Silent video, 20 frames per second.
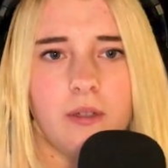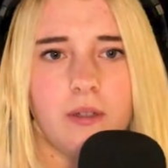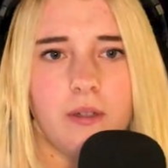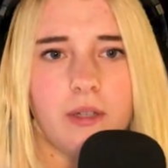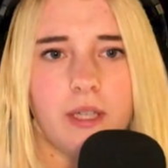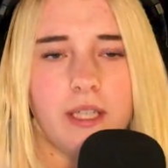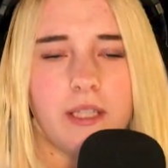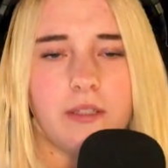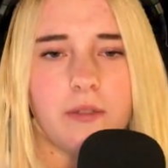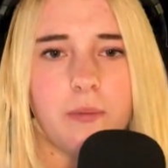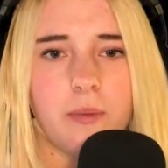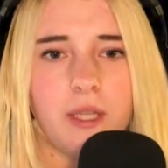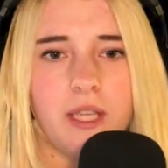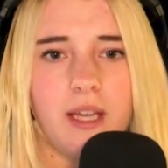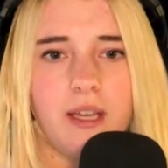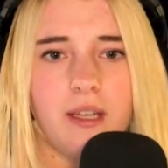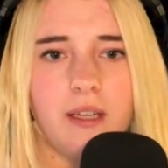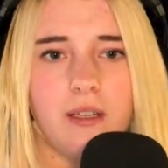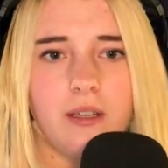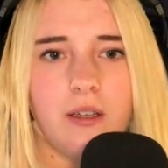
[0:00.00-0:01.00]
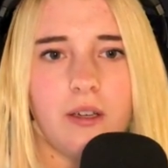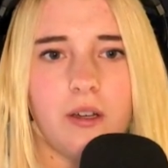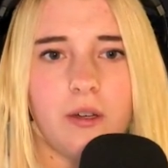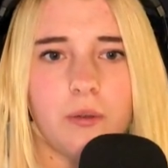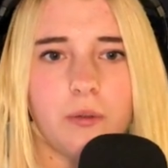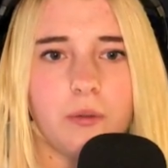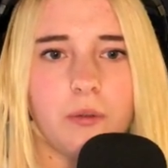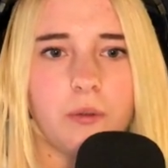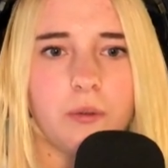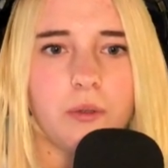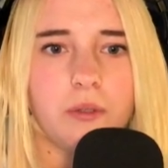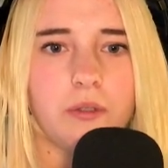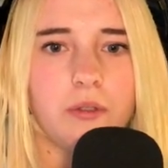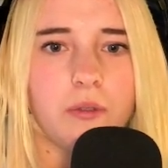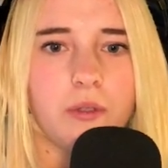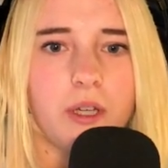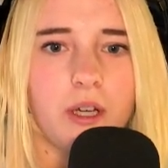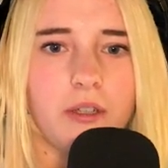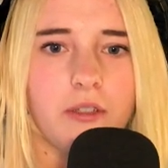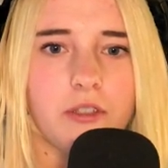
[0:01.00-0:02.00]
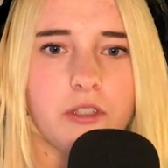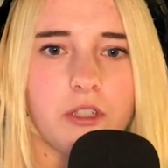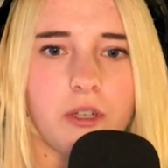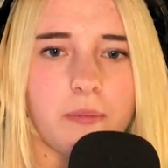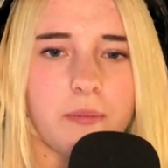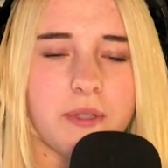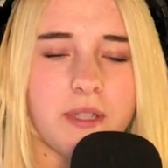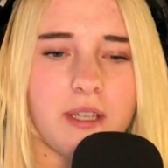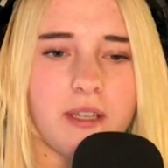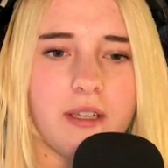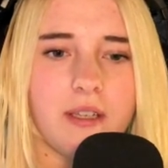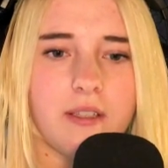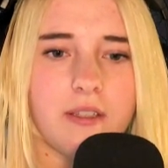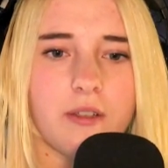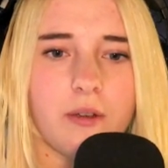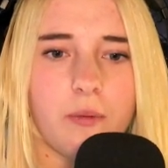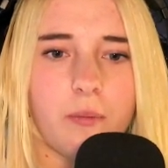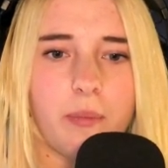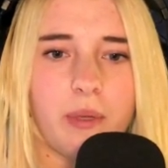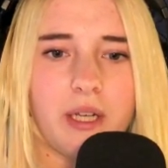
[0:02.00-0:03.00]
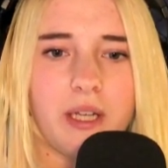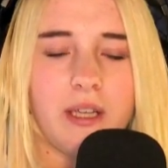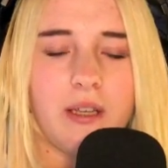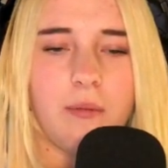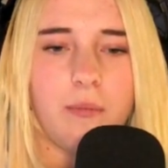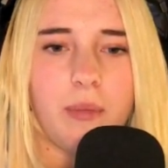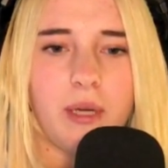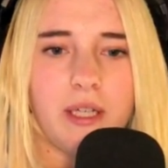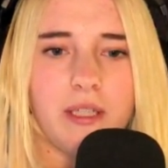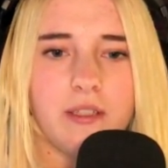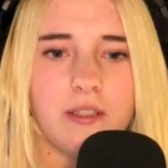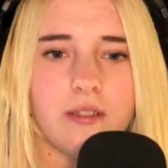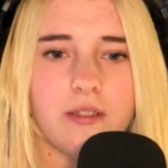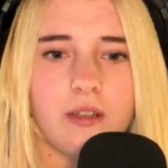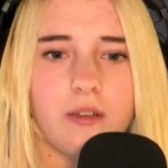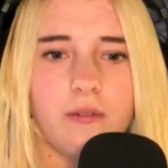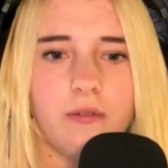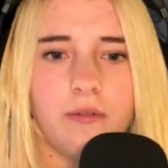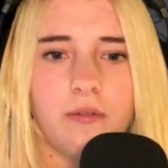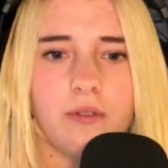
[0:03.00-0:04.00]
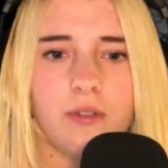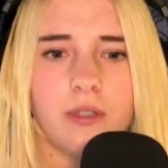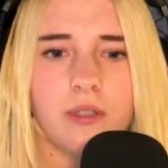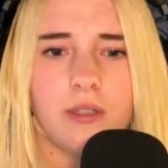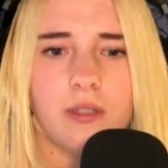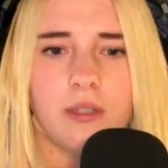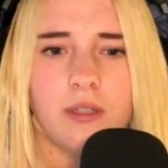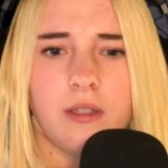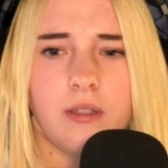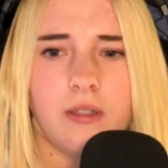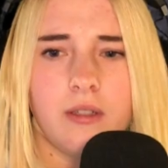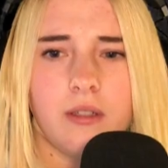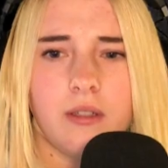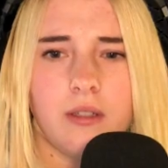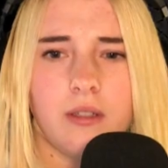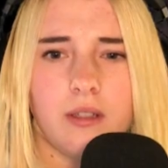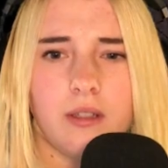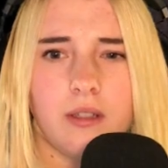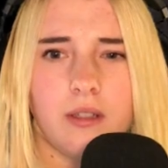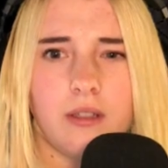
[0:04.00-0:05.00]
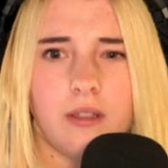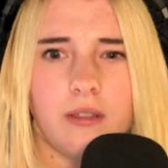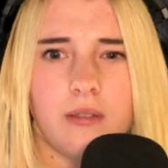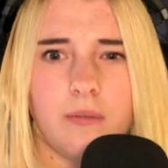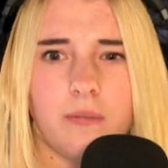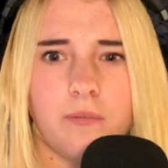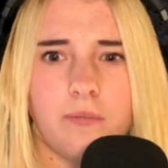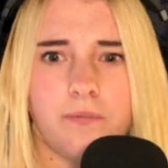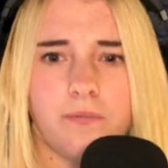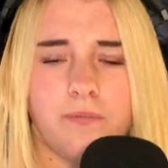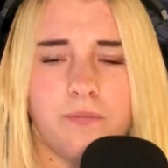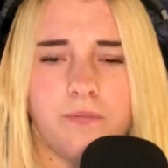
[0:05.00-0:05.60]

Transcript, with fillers: Okay, so we can go to the other shops that is open and buy stuff. Um,